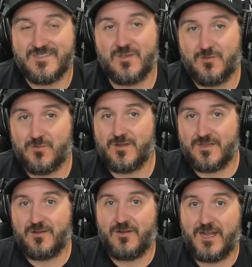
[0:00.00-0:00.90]
So,
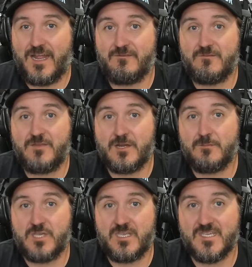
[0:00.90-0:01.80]
you know, I, I, have a very
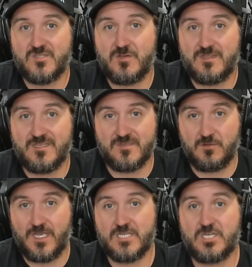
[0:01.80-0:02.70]
big history at this
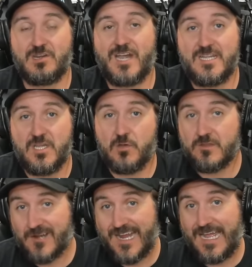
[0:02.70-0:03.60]
location and I know
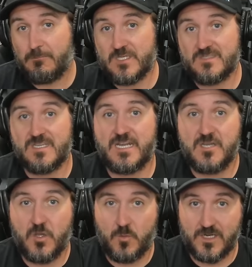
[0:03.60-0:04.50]
their habits and I
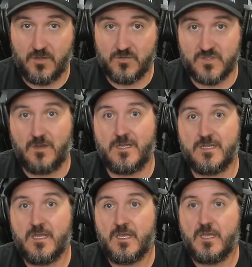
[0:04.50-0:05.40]
know what goes
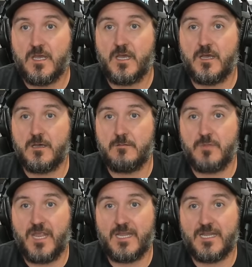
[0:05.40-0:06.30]
on. Um,
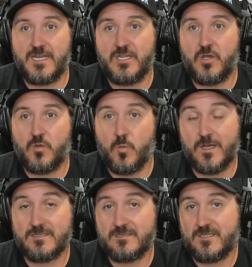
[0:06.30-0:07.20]
and I know
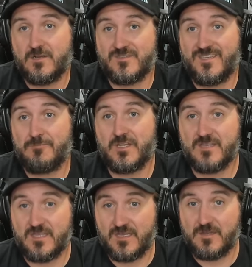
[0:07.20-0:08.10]
what, you know,
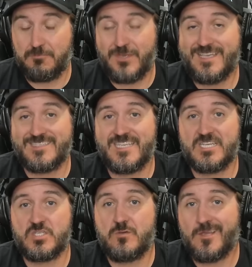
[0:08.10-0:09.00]
typically the, the biggest
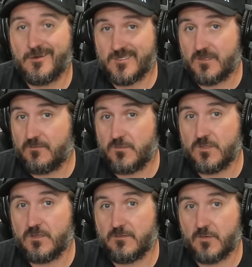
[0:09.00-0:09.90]
issue here is the food
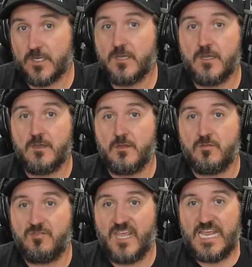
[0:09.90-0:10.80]
delivery.
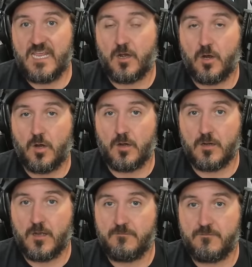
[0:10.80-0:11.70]
They
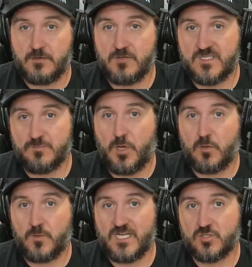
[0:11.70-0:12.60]
are a very
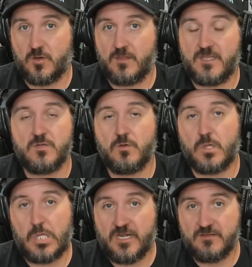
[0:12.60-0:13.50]
small restaurant, they do a
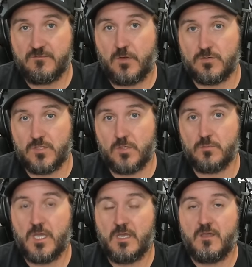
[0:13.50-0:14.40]
lot of
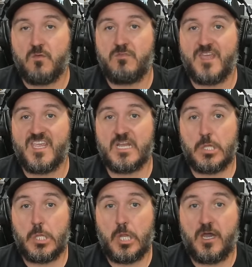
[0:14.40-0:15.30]
volume. They get a
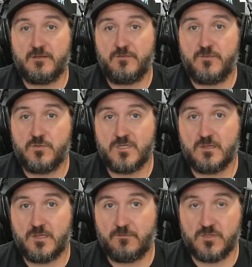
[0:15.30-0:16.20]
lot of food
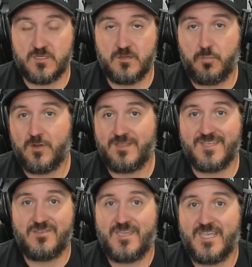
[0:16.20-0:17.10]
delivered to the point
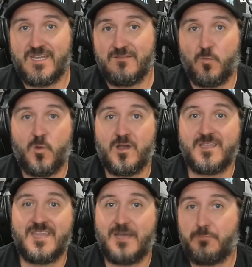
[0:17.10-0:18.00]
that you can't even walk
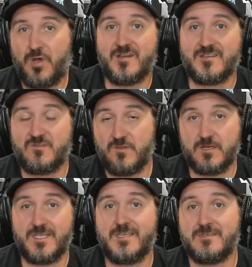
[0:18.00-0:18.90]
in that box
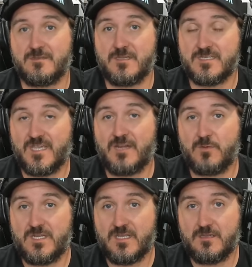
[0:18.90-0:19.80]
very easily. It's kind of
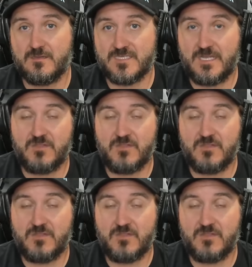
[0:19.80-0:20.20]
ridiculous.